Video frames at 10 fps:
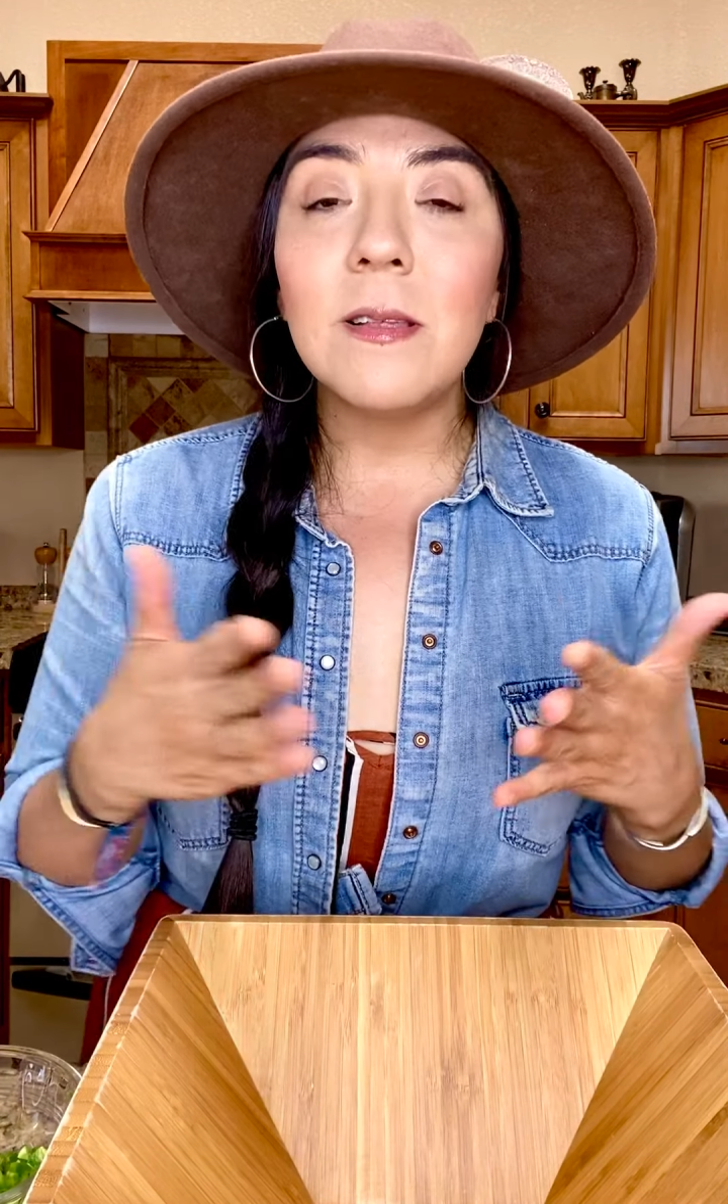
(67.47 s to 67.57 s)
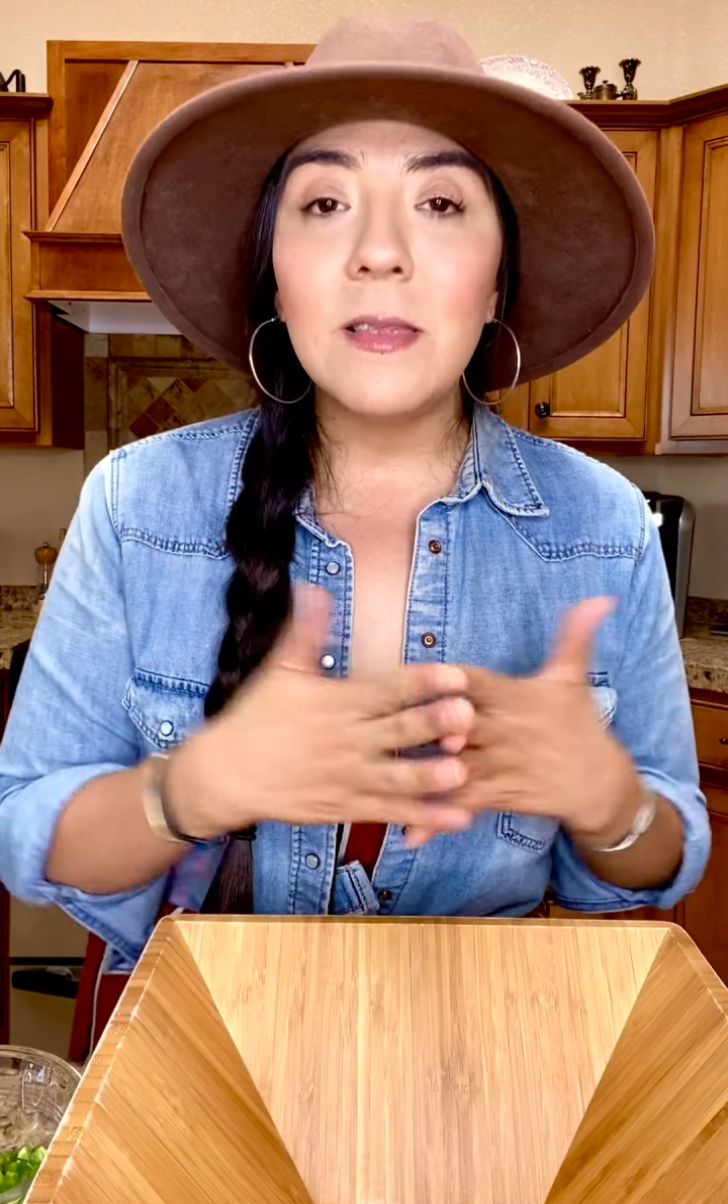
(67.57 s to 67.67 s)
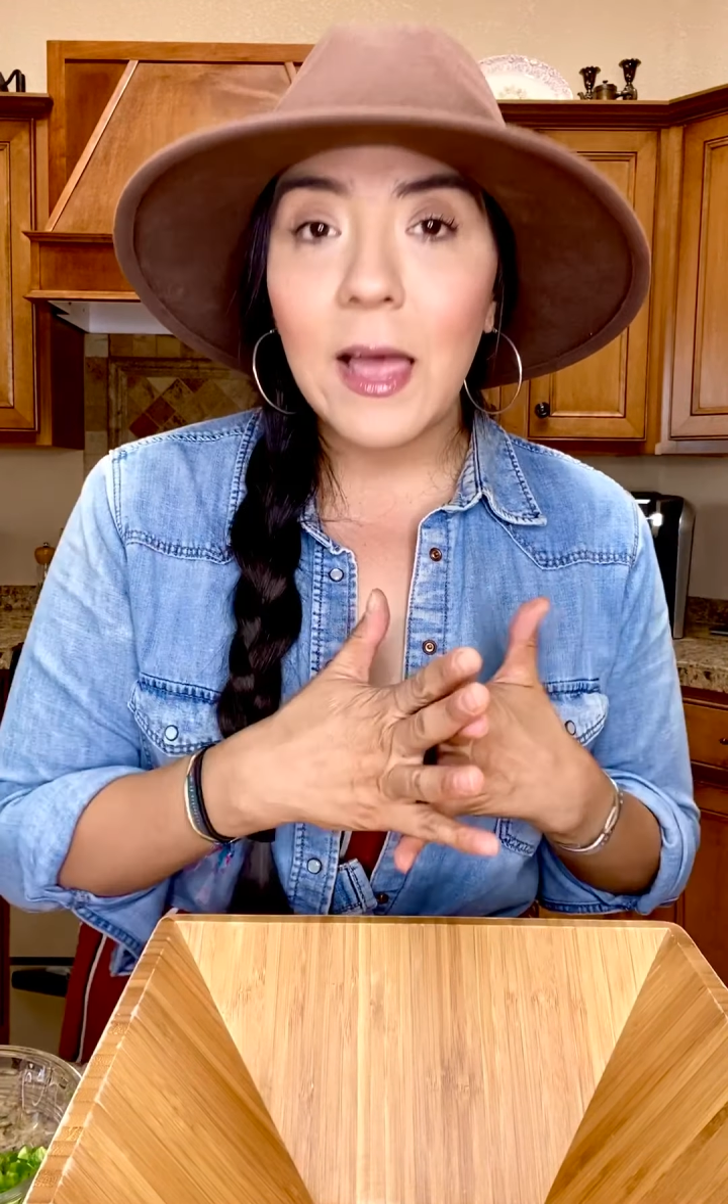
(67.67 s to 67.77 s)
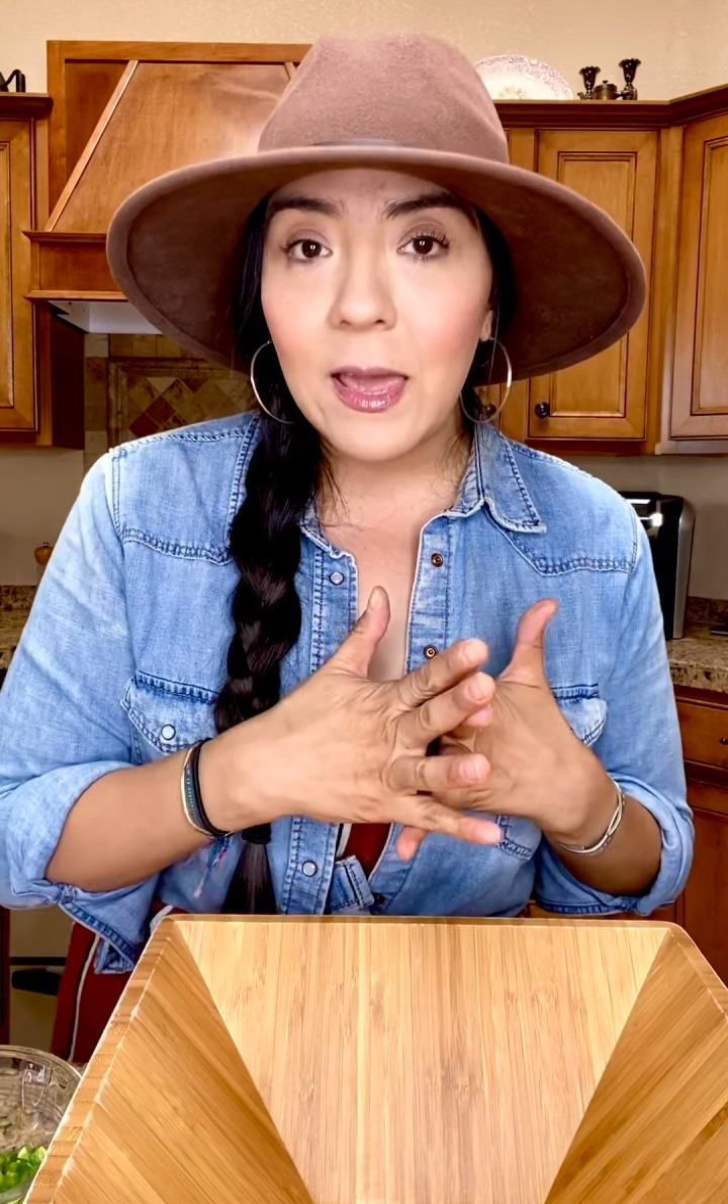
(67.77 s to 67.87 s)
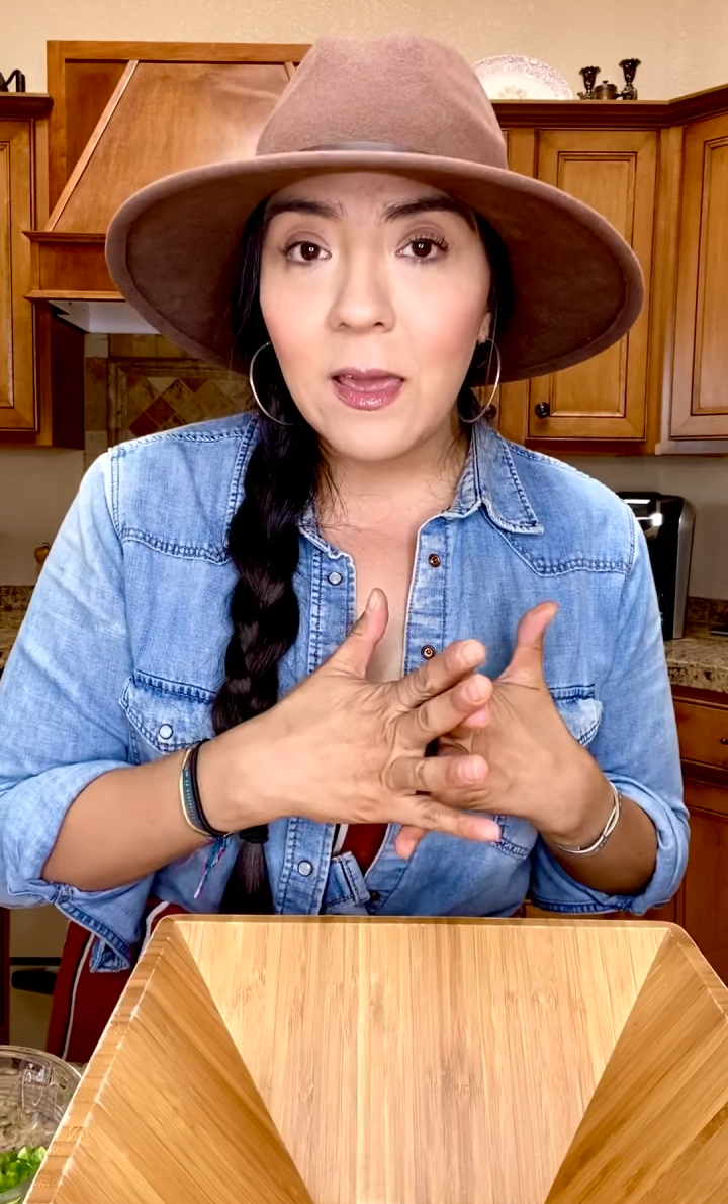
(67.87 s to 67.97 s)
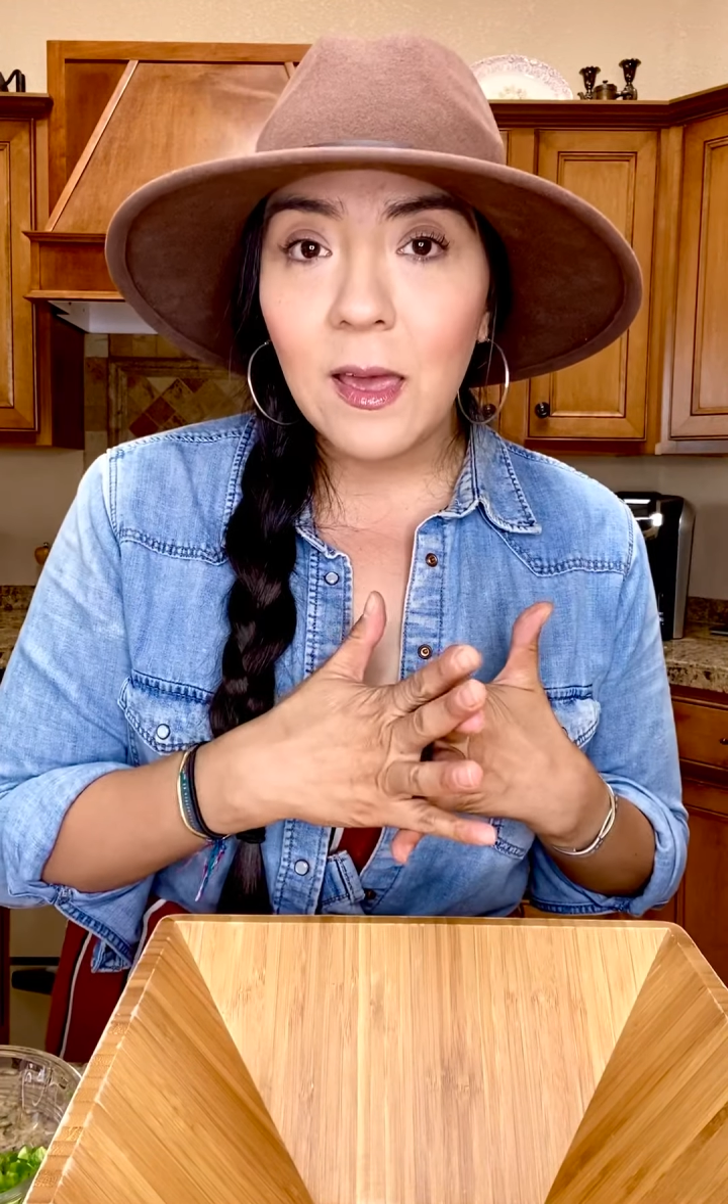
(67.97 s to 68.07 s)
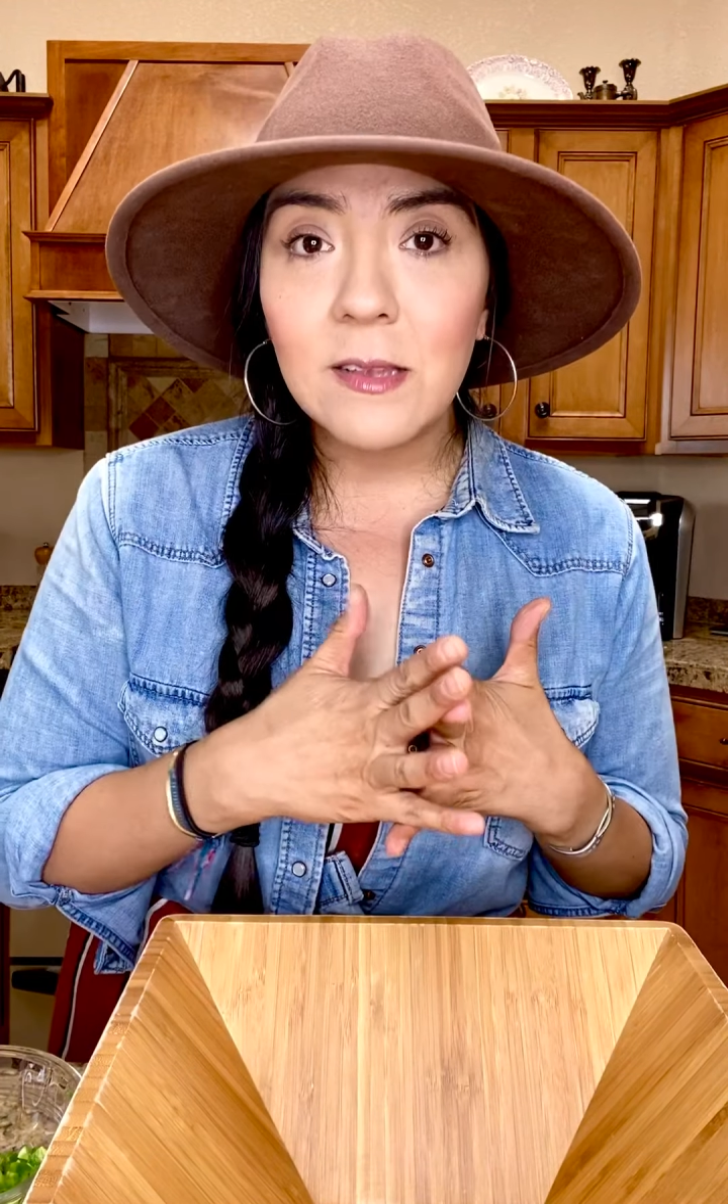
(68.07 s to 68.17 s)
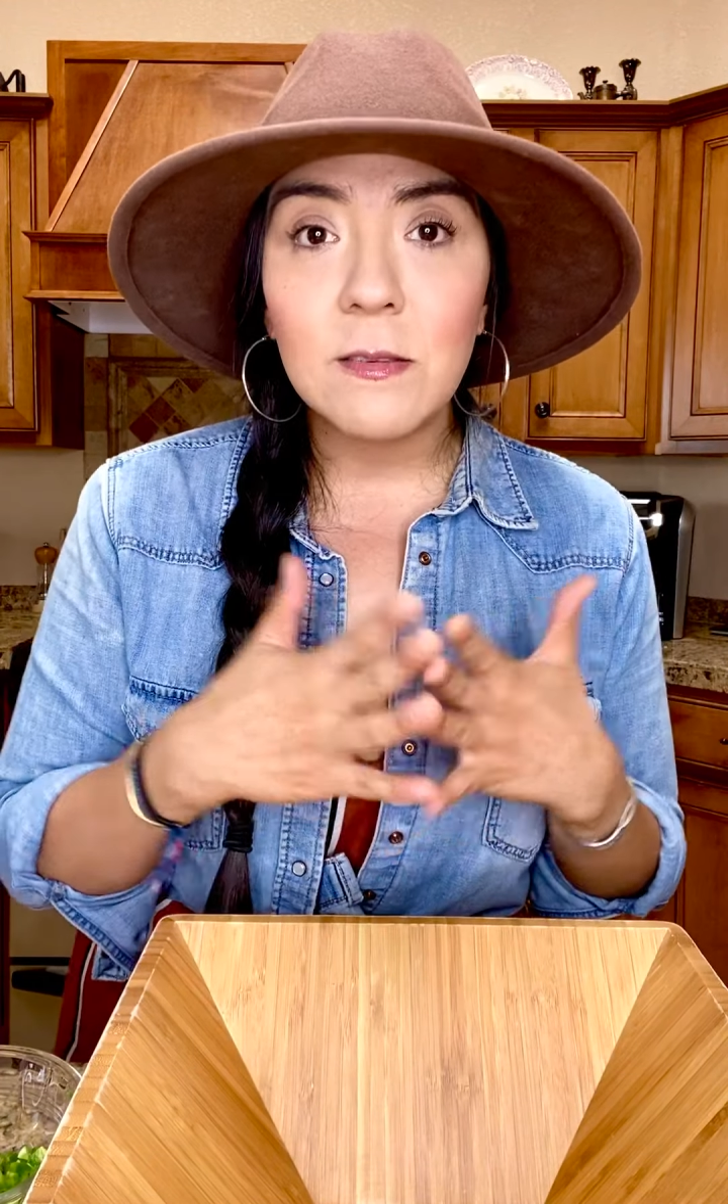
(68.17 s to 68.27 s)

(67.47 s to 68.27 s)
like and